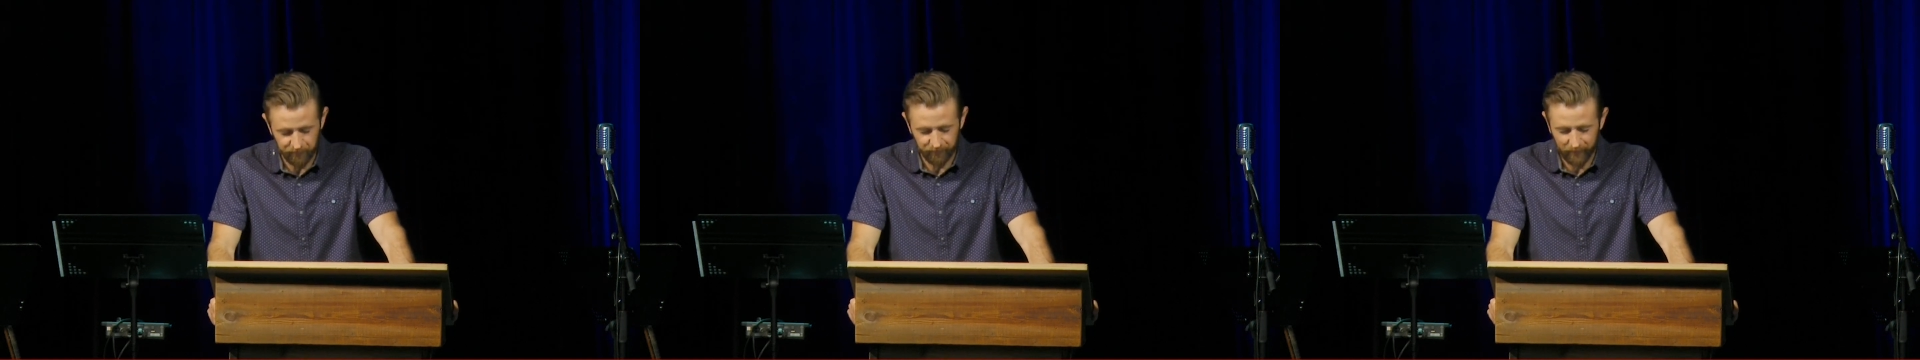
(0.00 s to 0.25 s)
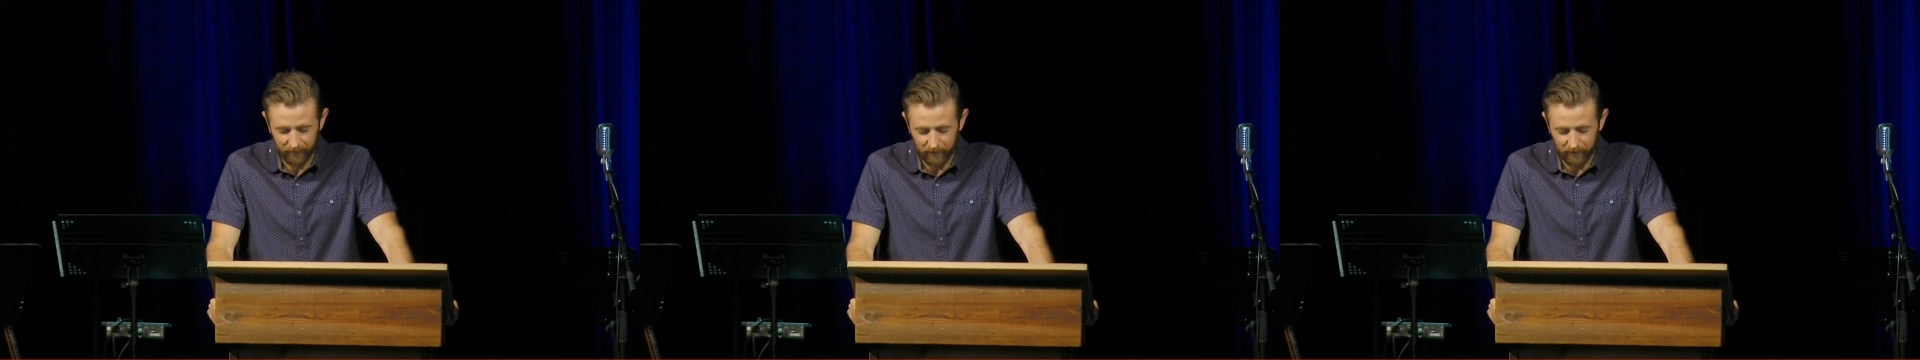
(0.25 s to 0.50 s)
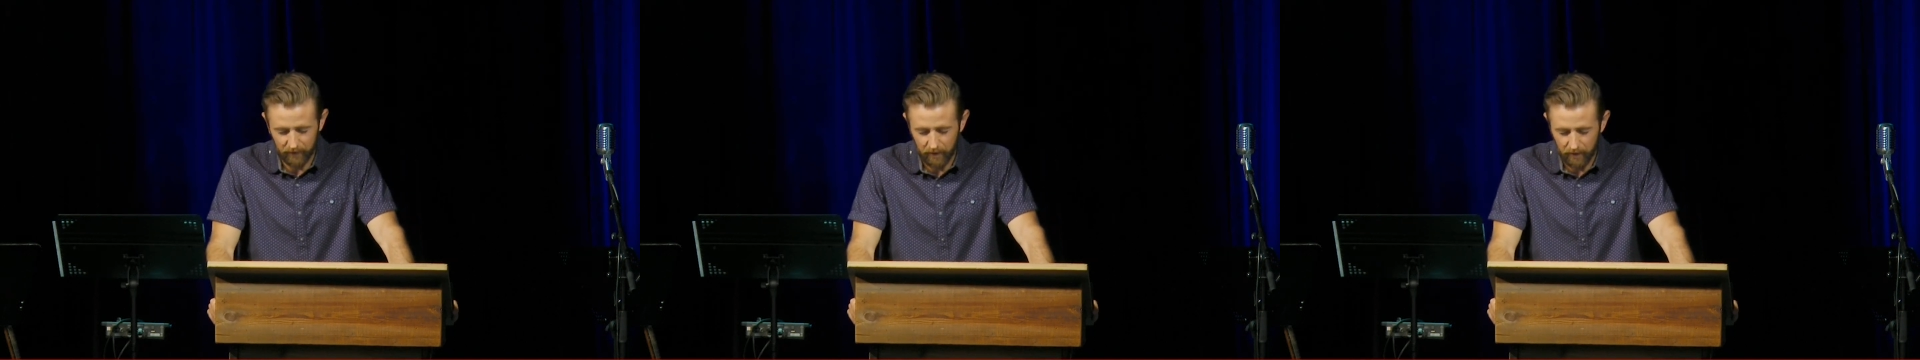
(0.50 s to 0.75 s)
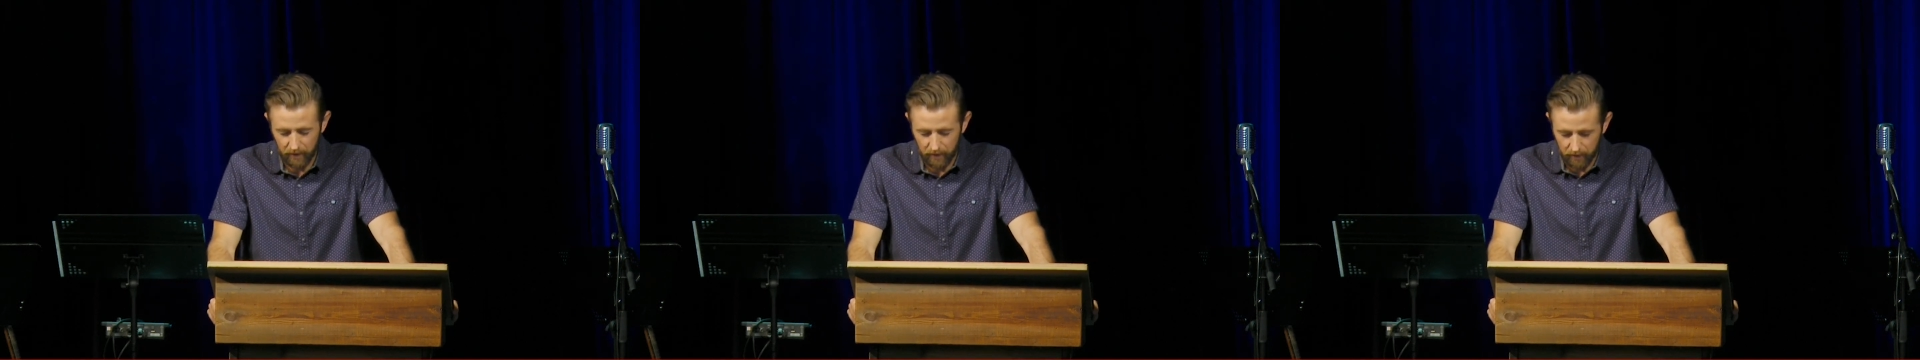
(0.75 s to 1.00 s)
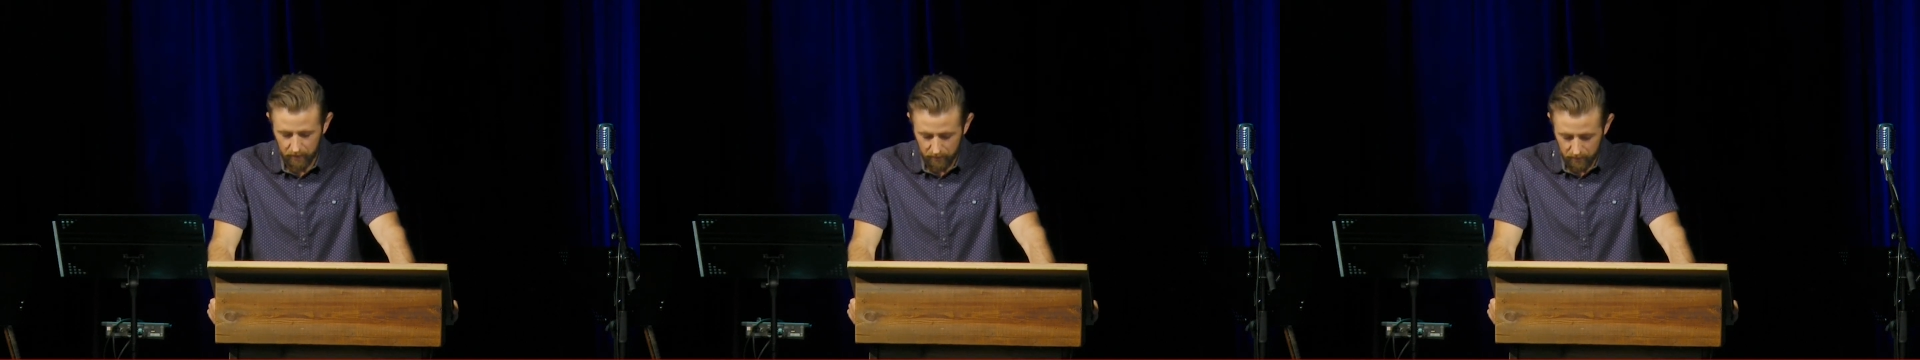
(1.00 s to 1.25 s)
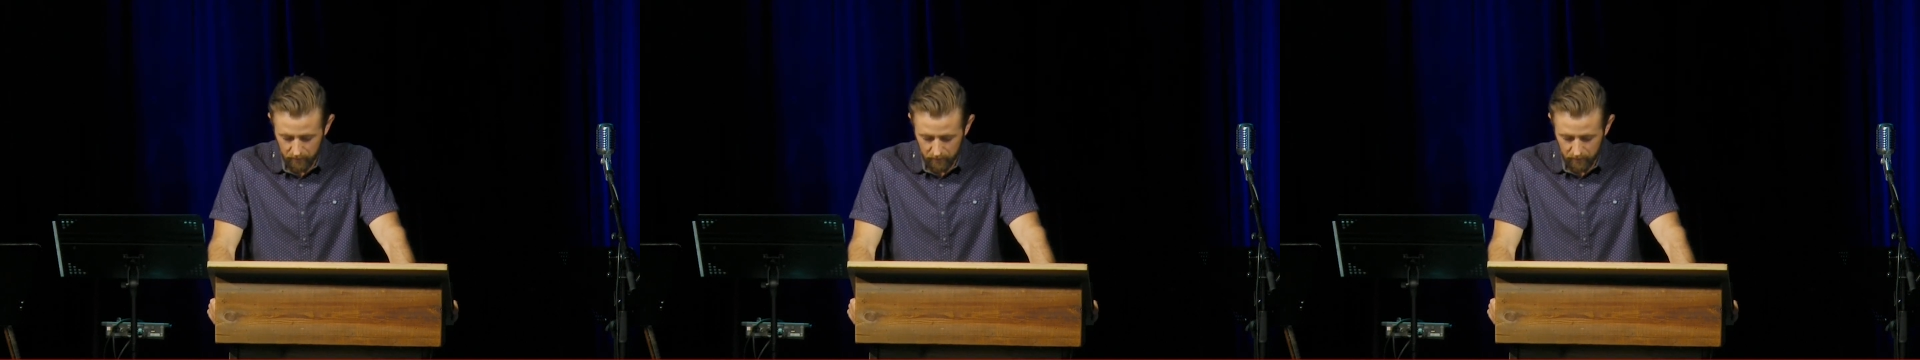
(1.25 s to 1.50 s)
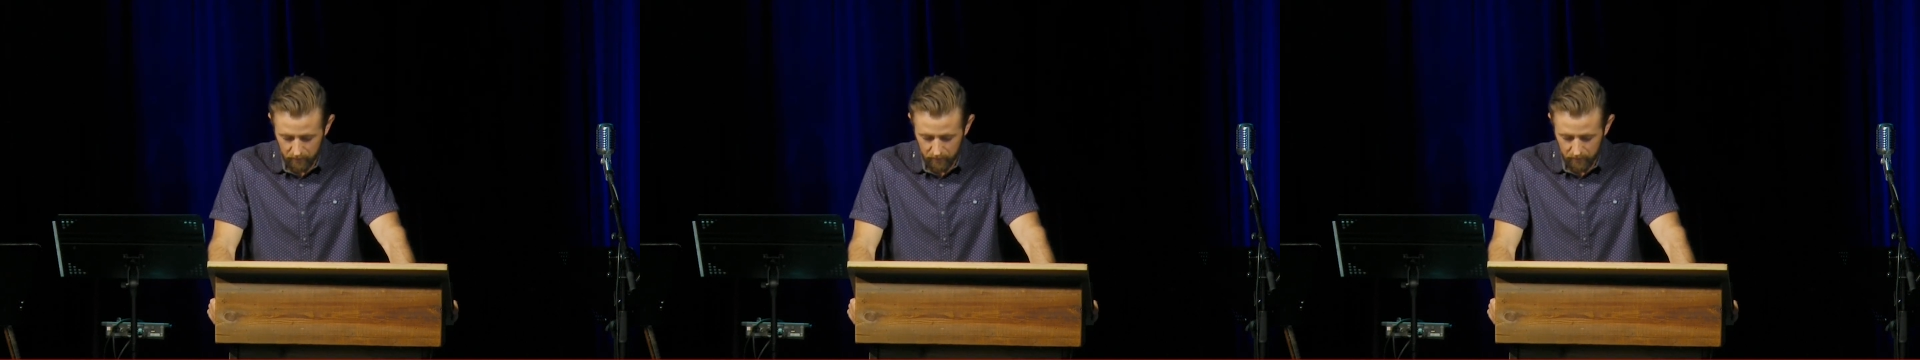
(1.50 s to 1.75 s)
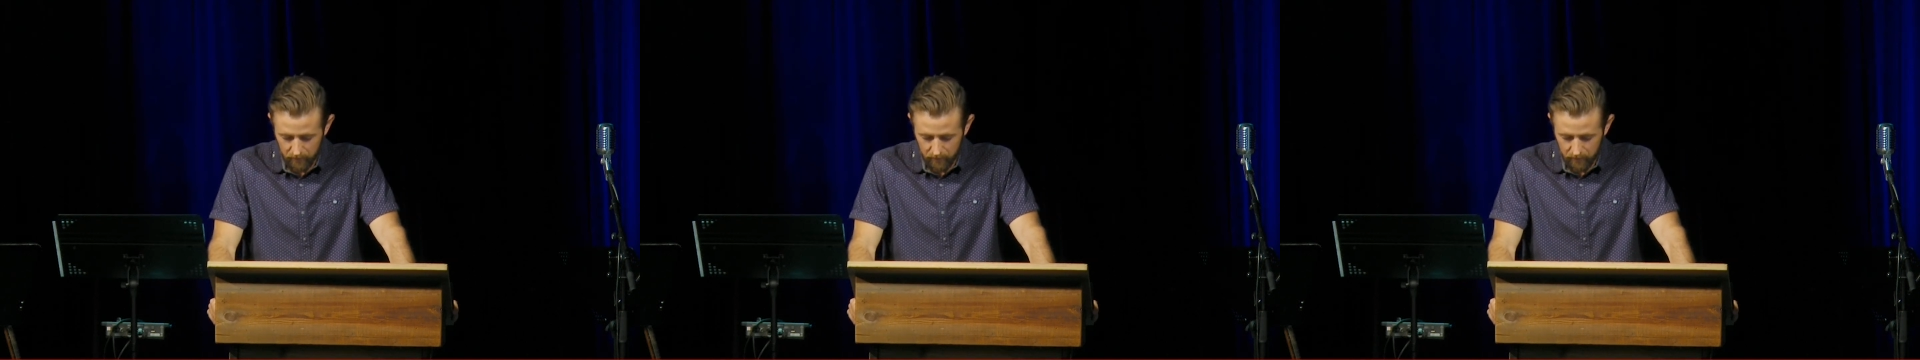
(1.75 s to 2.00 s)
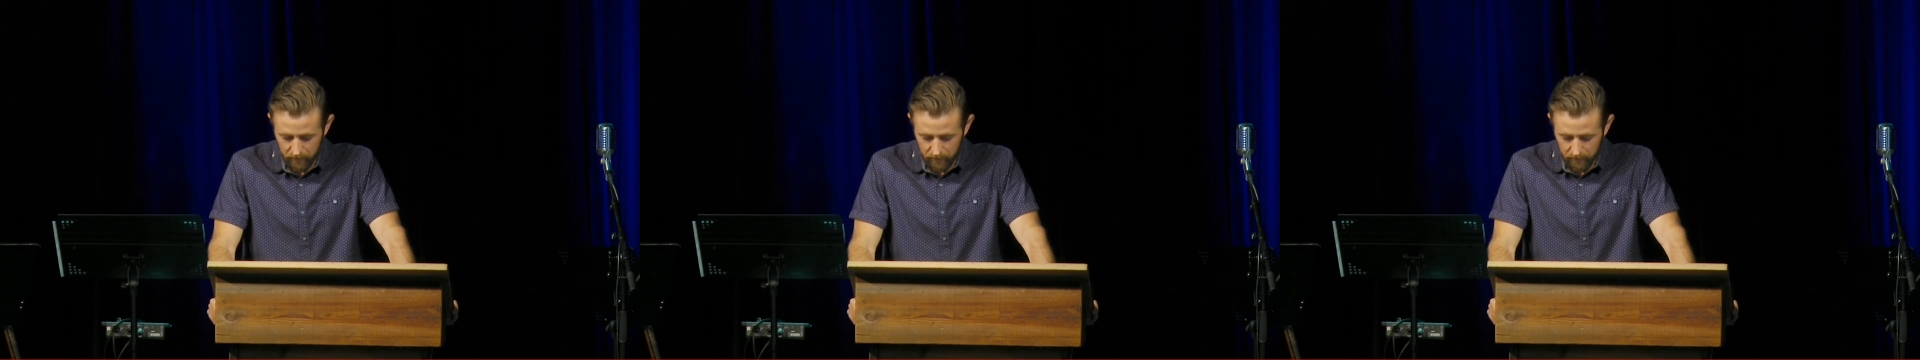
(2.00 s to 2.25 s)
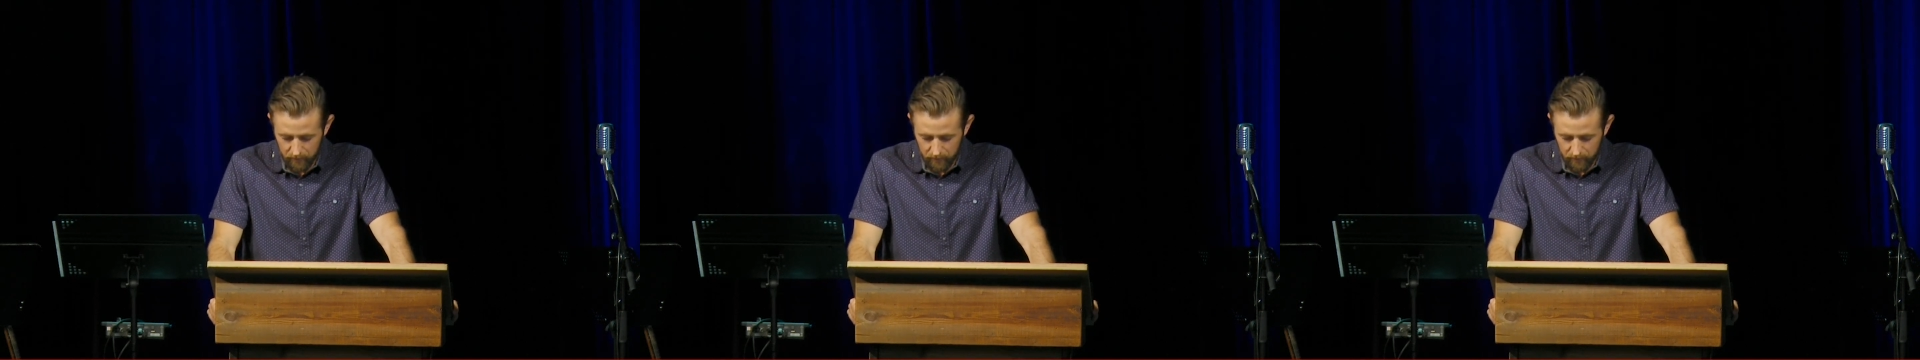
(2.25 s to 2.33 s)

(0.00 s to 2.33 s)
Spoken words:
Nobody speaks.